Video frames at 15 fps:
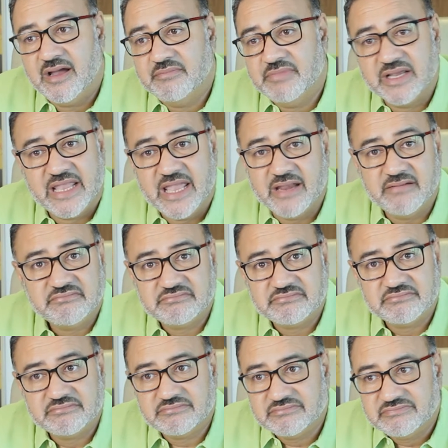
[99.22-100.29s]
Again,
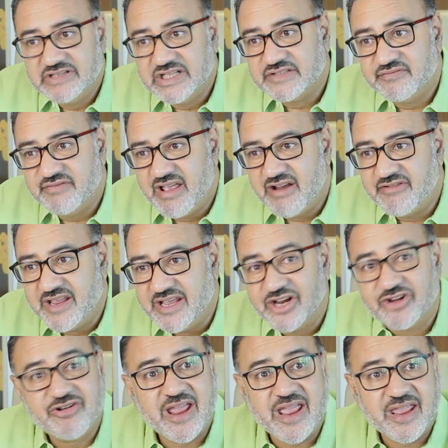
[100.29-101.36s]
it's very
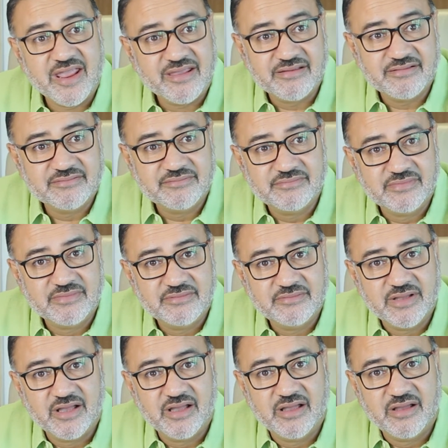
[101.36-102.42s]
grey.
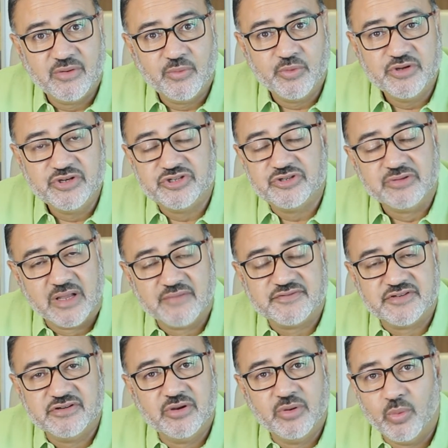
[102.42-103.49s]
Wouldn't you love
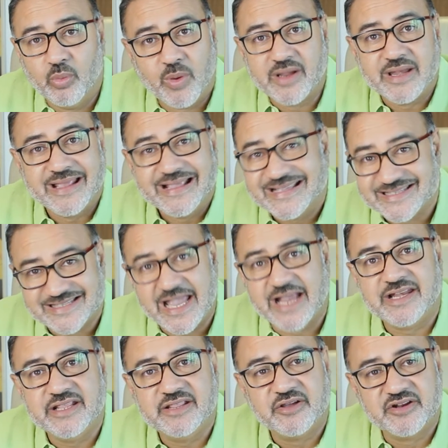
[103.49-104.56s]
to know what
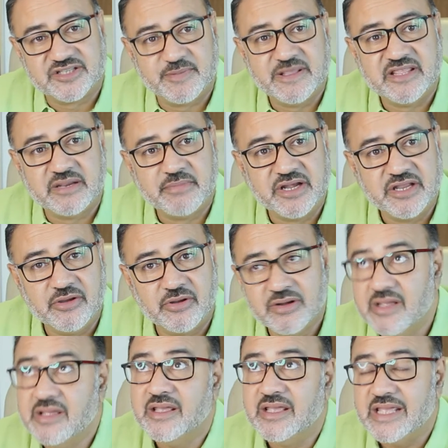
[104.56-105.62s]
exactly they're going to spend that money on
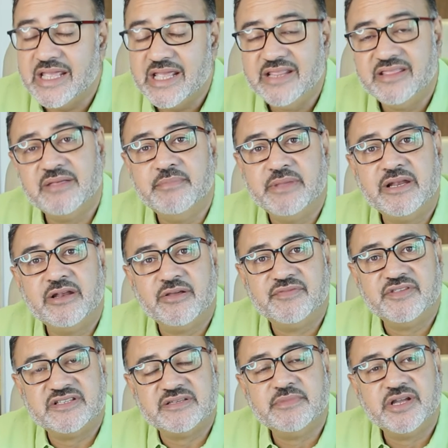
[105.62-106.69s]
in the middle of
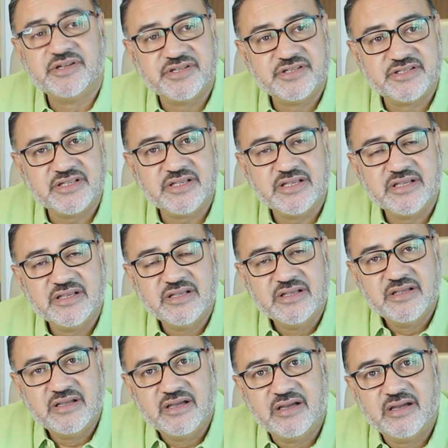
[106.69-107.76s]
this emergency?
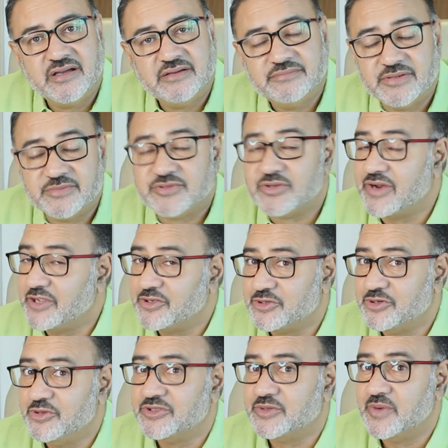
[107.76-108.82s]
I'm sorry, I
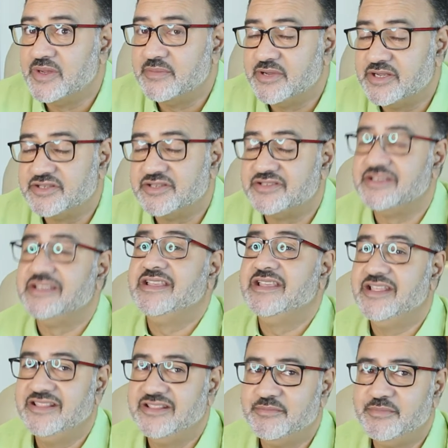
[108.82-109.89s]
shouldn't use the word emergency.
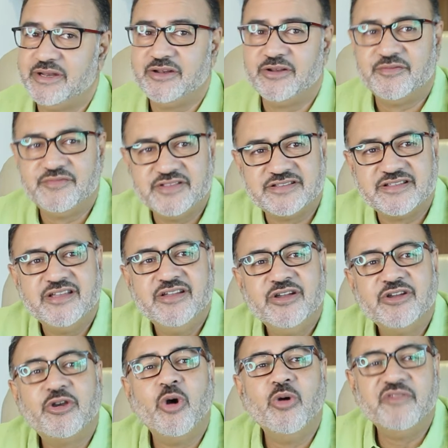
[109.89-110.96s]
In the middle of this
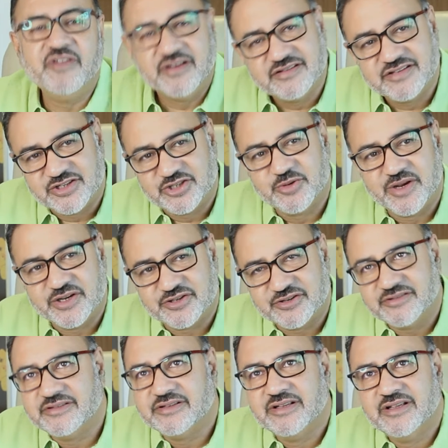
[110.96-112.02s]
COVID situation.